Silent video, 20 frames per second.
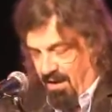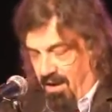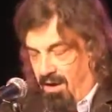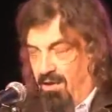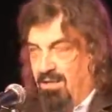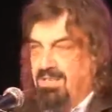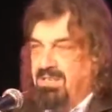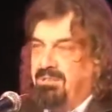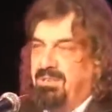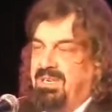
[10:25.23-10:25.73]

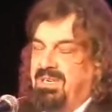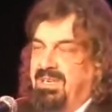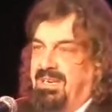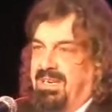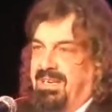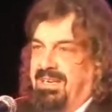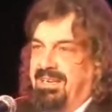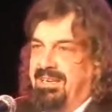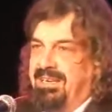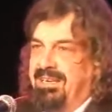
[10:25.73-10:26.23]

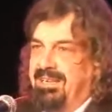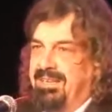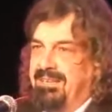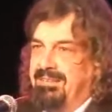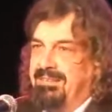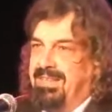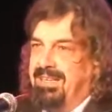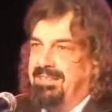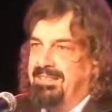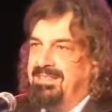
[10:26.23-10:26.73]
Ultimately,
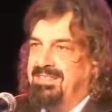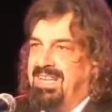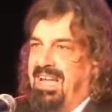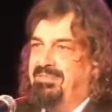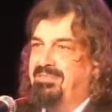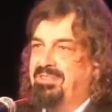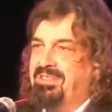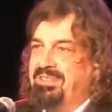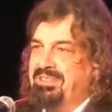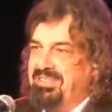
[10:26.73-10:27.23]
they
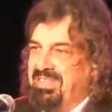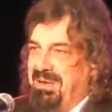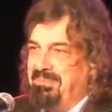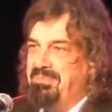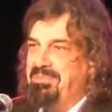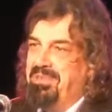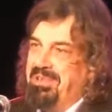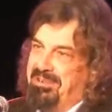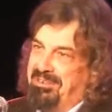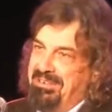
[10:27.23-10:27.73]
discover that some
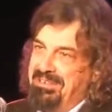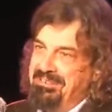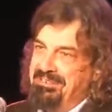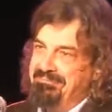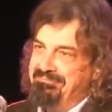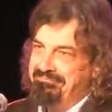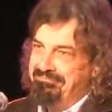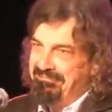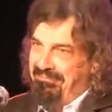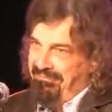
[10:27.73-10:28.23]
theories
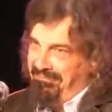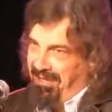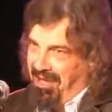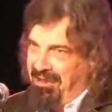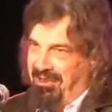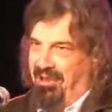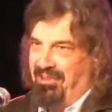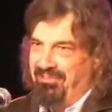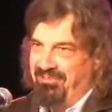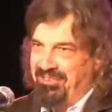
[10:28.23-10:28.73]
are
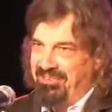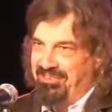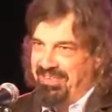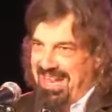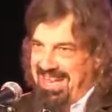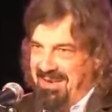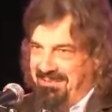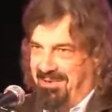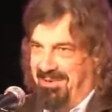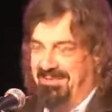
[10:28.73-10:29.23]
not
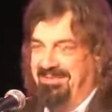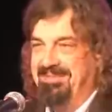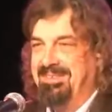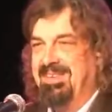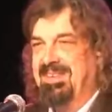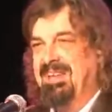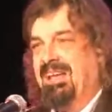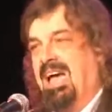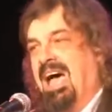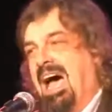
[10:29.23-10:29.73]
sustainable
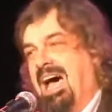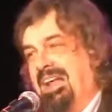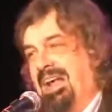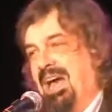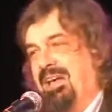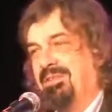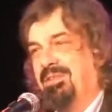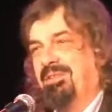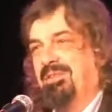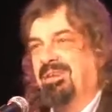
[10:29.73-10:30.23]
and
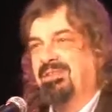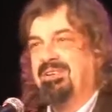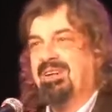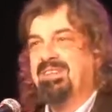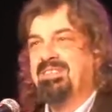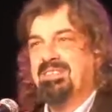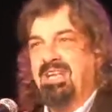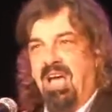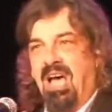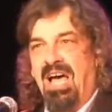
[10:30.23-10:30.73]
other
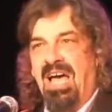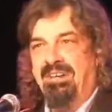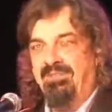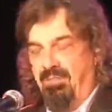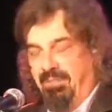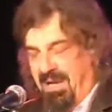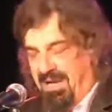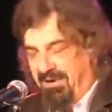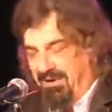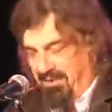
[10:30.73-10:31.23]
theories have a
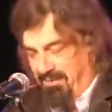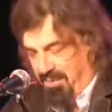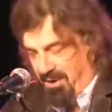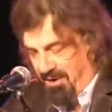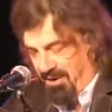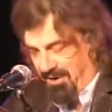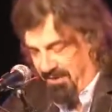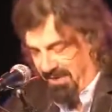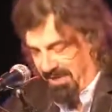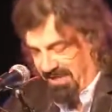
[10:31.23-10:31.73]
better
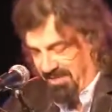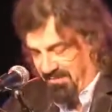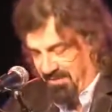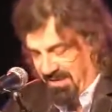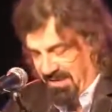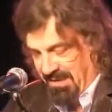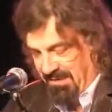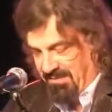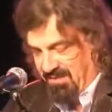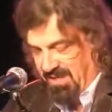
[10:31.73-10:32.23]
empirical
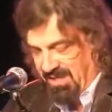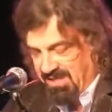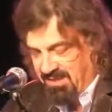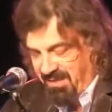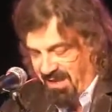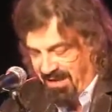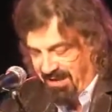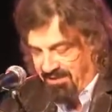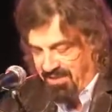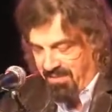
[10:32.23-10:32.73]
explan
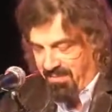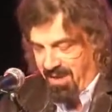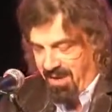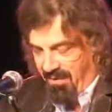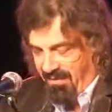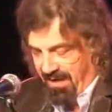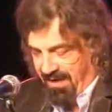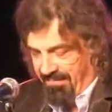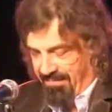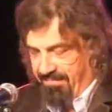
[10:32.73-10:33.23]
explanatory
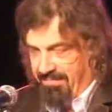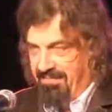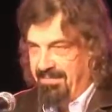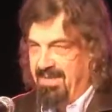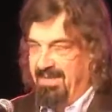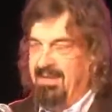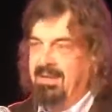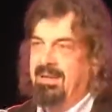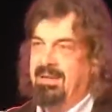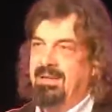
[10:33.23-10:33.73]
power.
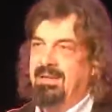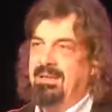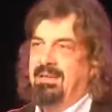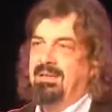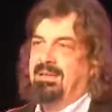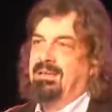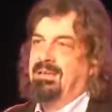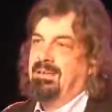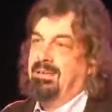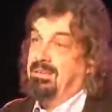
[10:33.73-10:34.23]

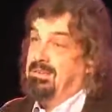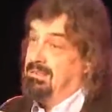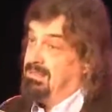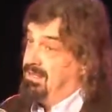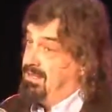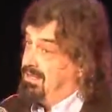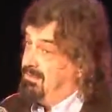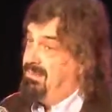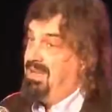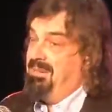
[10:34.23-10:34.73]

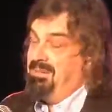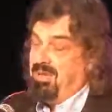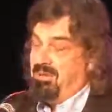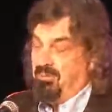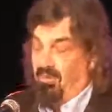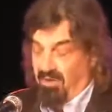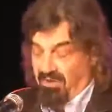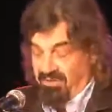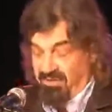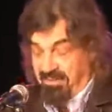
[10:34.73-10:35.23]
So maybe it
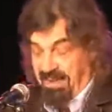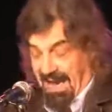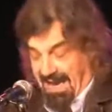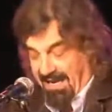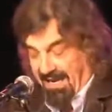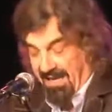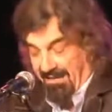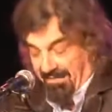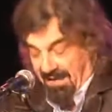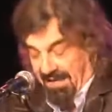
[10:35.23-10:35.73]
was a
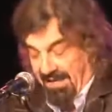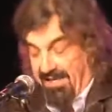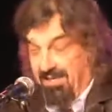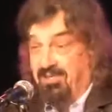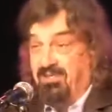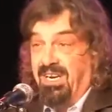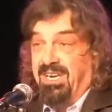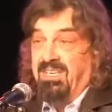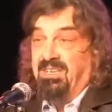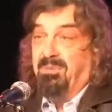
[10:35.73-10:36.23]
Machiavellian
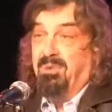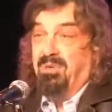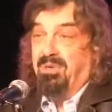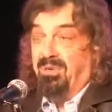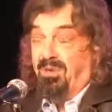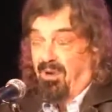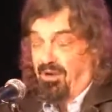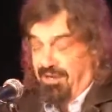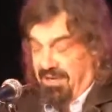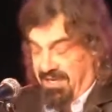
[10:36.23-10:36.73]
trick to put
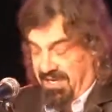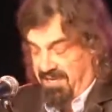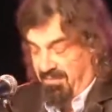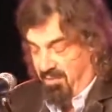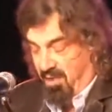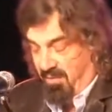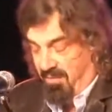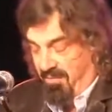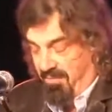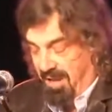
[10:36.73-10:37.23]
God in his
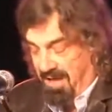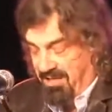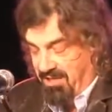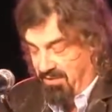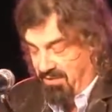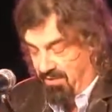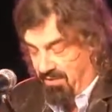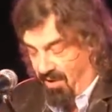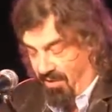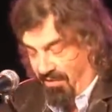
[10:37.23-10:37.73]
proper
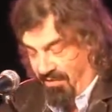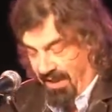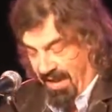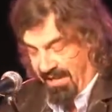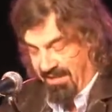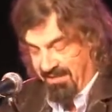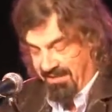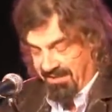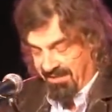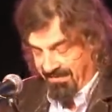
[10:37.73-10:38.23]
magical
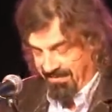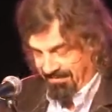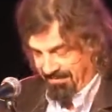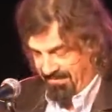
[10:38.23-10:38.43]
context.